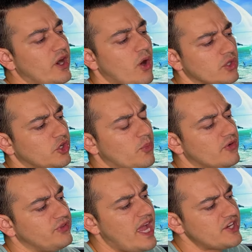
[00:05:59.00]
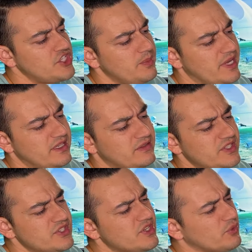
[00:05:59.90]
are a little more flashy, but
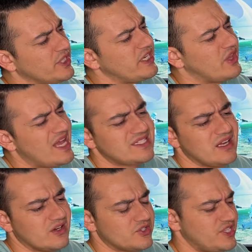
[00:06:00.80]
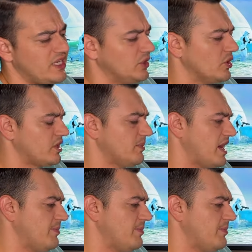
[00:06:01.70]
this is a really classy, understated look in my